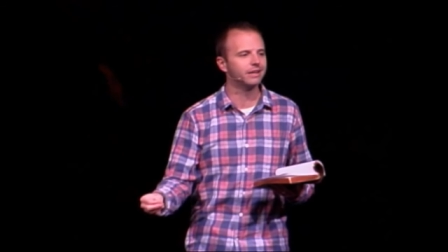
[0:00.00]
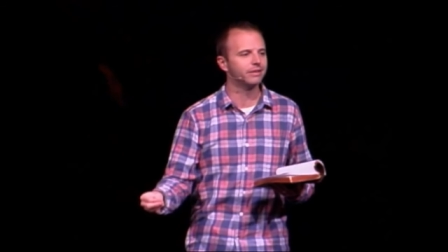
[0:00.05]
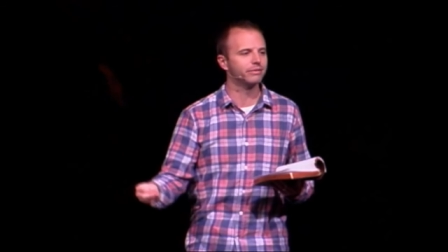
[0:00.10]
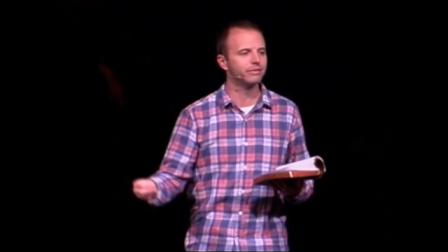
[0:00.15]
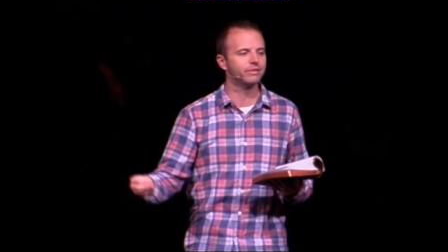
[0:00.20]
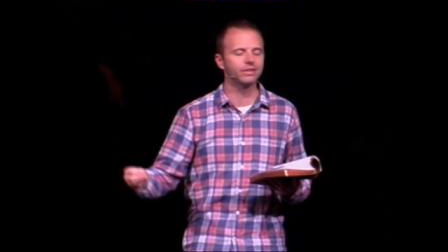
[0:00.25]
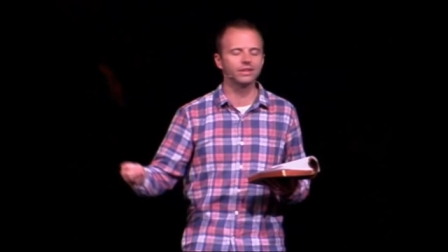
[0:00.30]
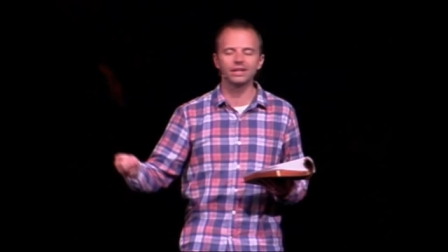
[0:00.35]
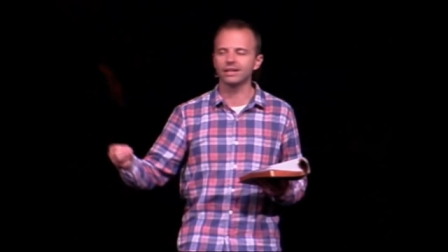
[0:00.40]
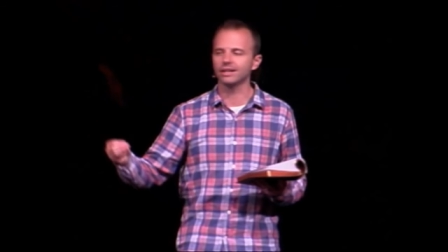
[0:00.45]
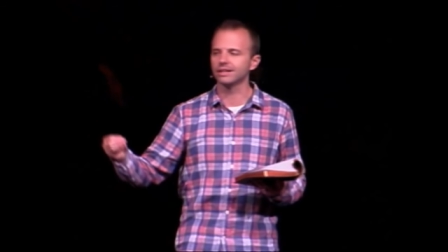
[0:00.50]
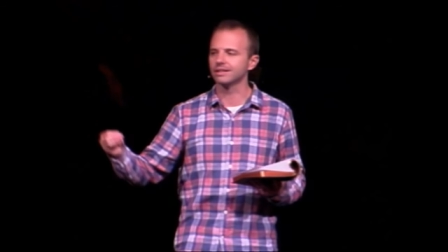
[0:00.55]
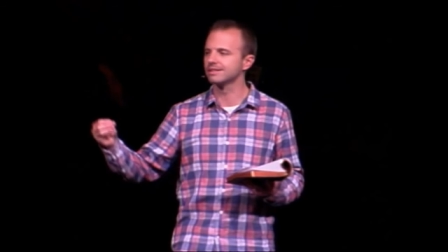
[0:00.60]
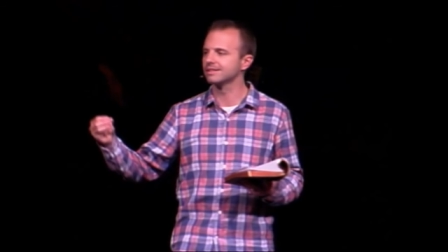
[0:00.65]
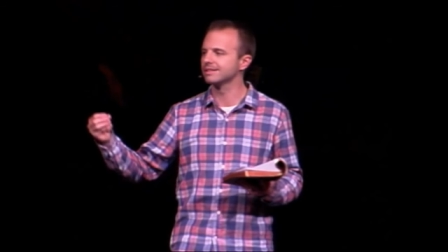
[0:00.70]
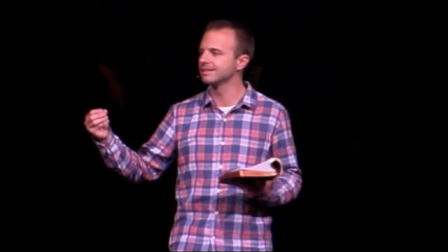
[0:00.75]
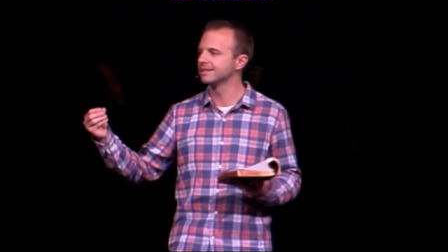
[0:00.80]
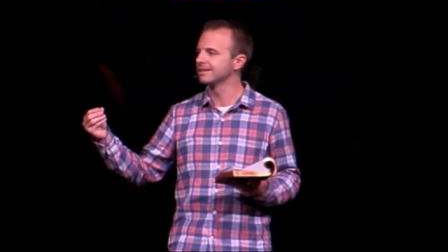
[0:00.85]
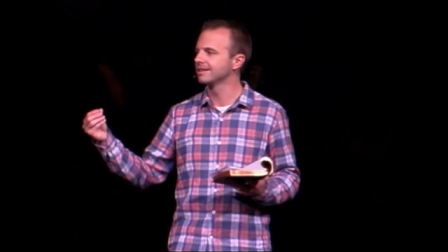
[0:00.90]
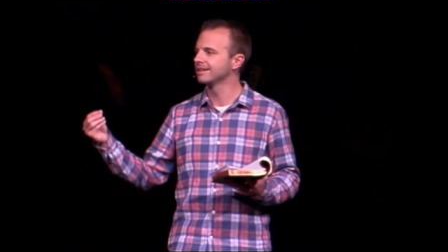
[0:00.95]
of
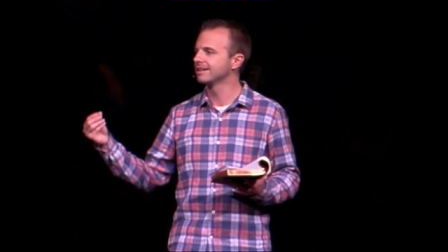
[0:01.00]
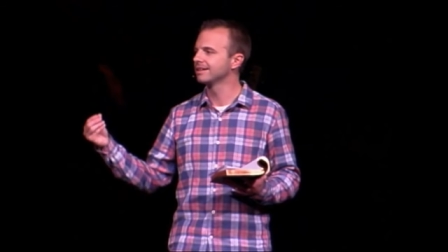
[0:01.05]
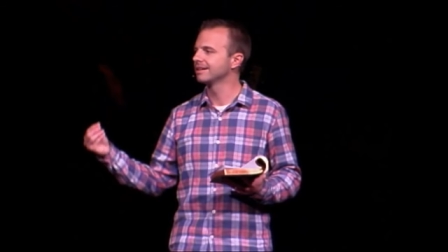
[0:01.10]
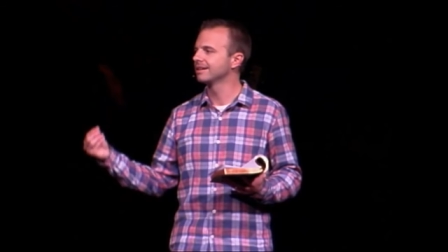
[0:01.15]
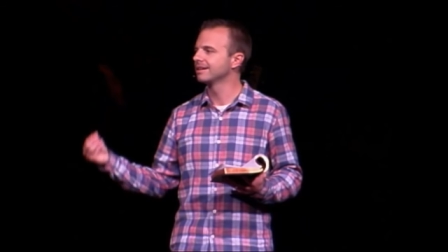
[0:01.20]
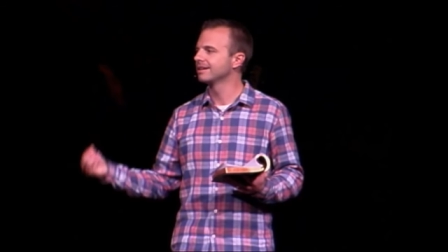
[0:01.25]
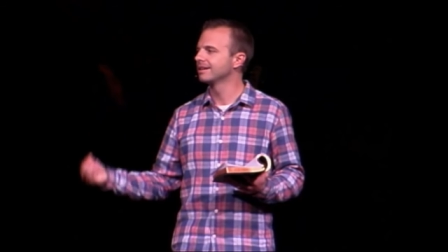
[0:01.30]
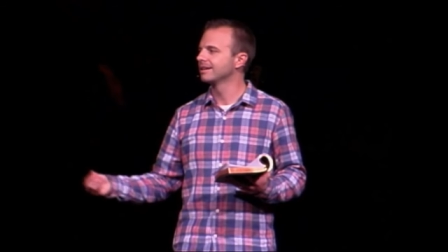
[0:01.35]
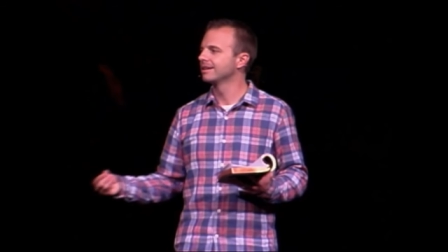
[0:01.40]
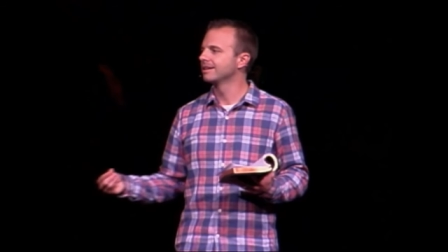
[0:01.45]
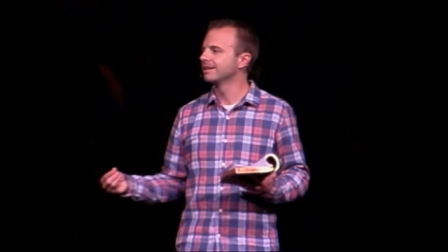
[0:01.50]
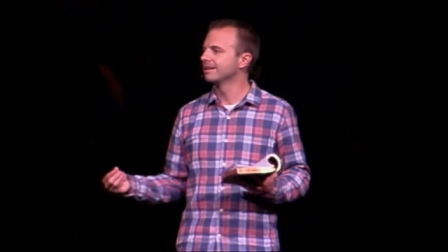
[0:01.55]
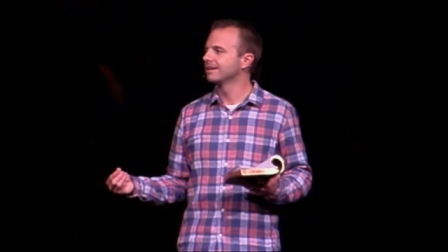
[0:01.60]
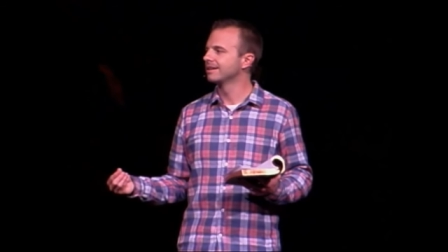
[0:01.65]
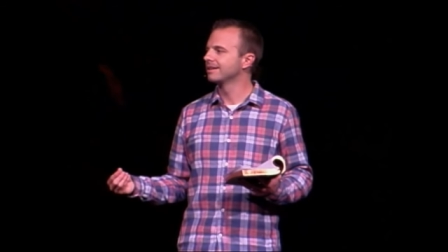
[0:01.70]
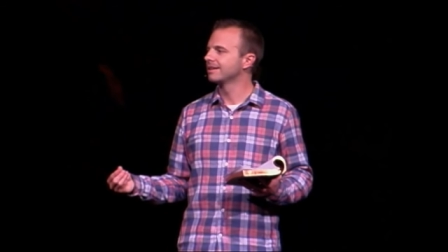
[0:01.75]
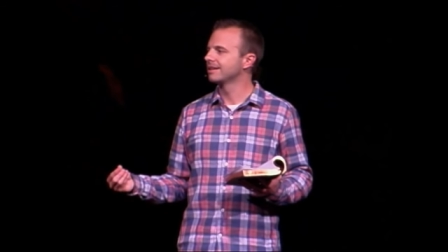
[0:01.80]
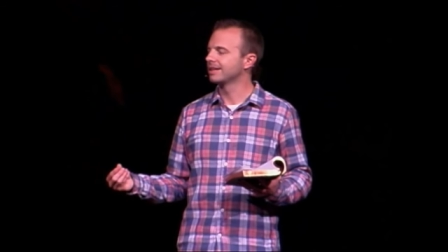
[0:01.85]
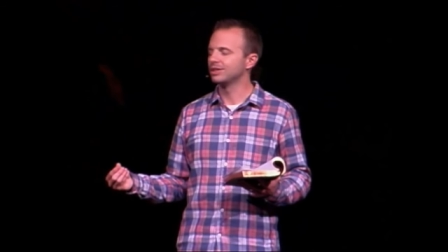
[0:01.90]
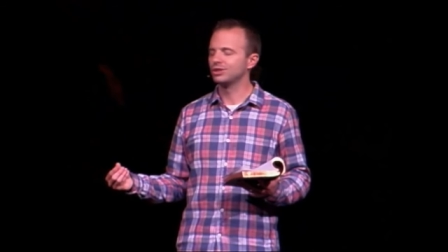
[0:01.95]
things
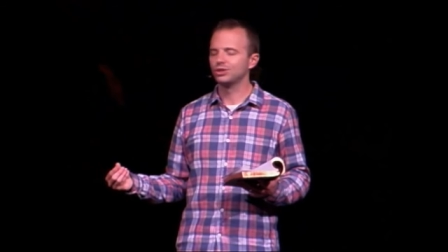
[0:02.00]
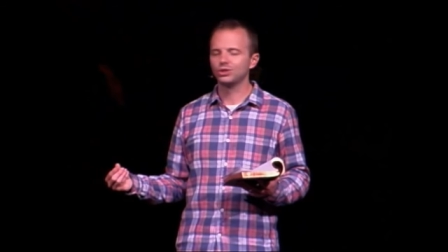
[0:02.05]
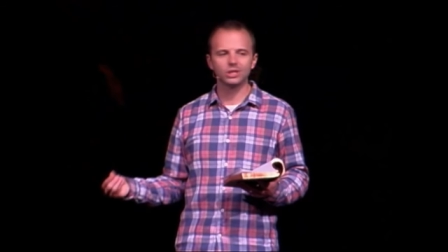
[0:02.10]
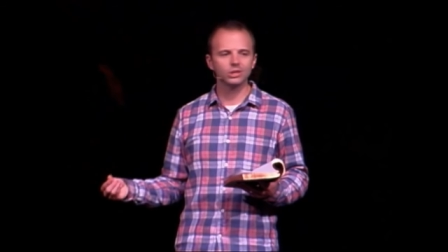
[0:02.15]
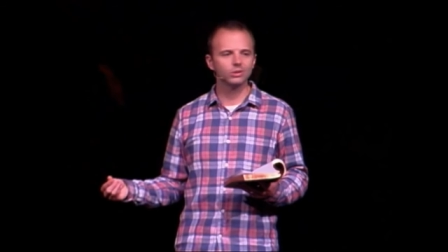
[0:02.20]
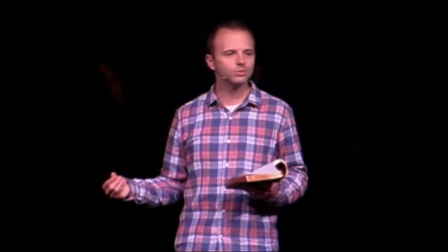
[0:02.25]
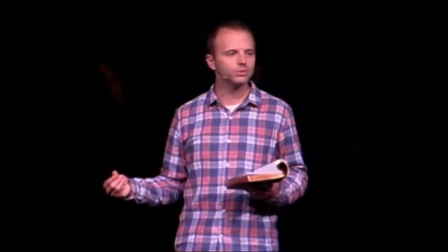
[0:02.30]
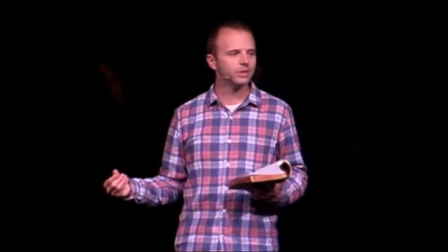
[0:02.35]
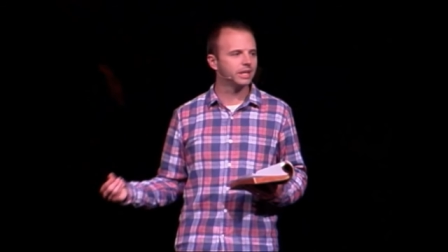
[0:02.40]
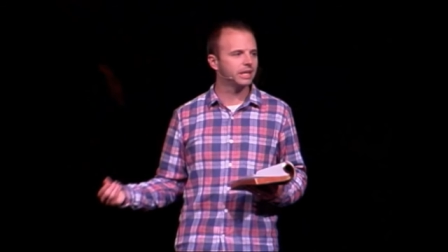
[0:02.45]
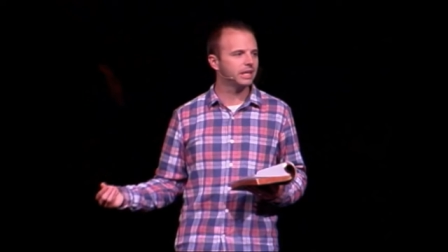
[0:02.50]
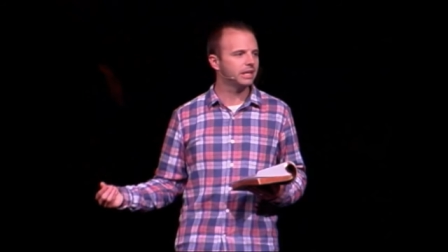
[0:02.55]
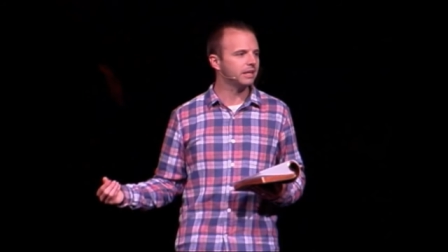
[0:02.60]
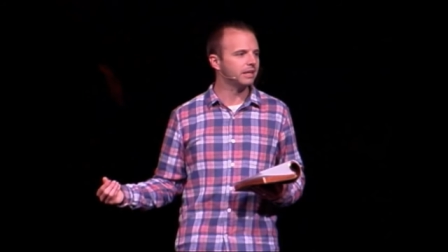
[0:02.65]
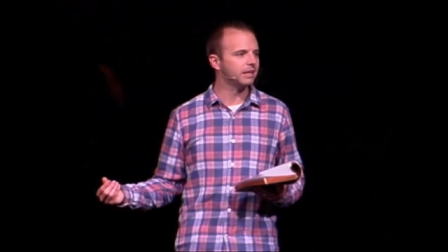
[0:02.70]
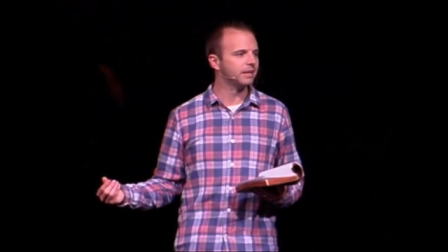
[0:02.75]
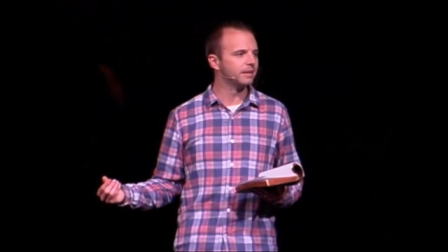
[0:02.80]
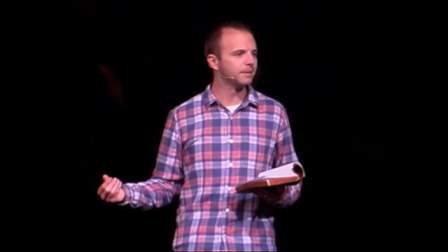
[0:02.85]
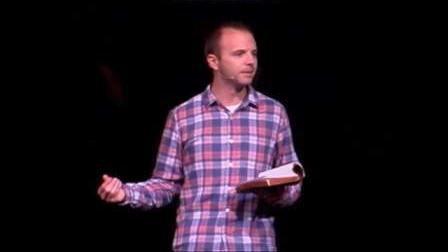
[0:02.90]
that his children need.